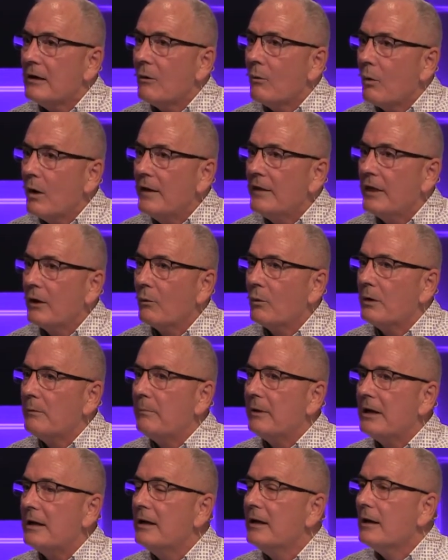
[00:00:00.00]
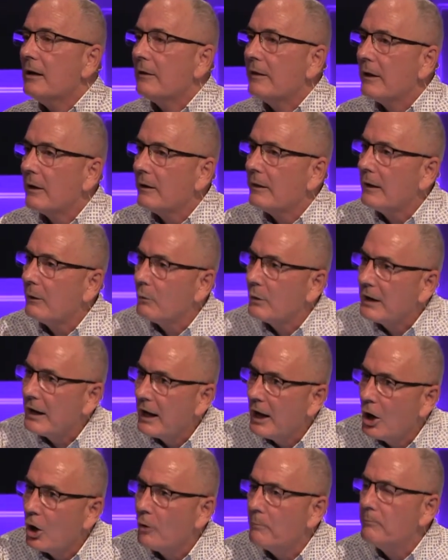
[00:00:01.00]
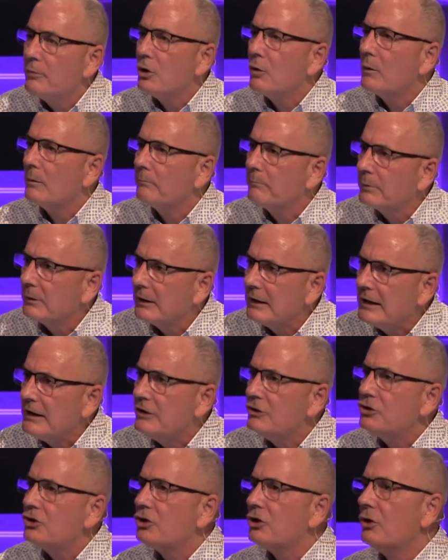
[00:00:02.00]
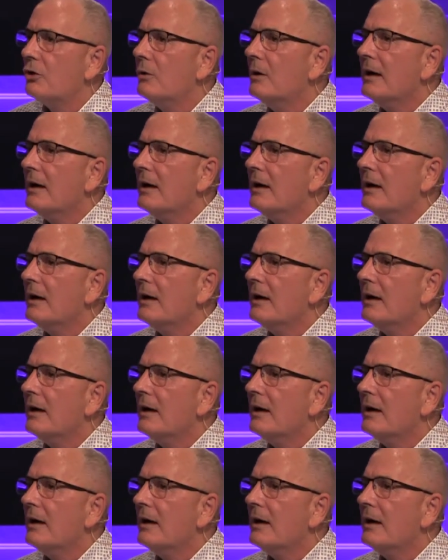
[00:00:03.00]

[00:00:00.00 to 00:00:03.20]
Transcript: one that would be that, that would help you and please you